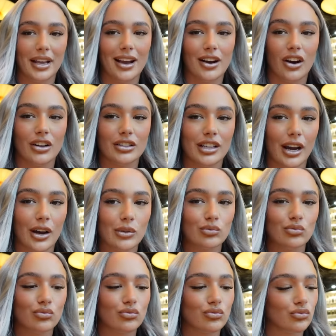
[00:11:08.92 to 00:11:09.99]
get a cocktail.
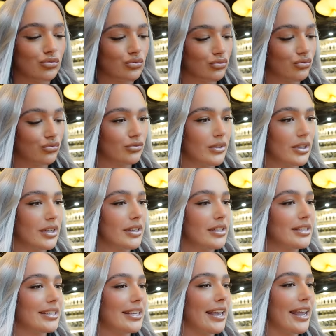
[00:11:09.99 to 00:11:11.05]
Oh yeah.
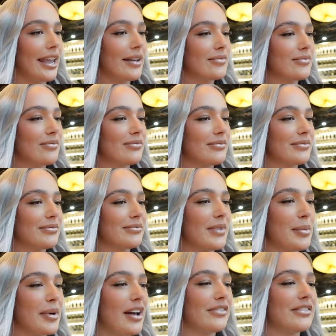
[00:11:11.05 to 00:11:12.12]
My
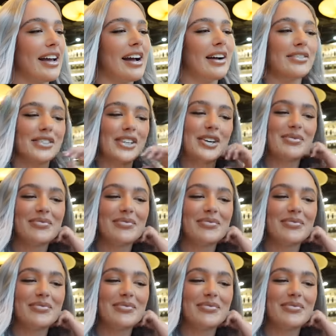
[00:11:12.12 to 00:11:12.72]
birthday after?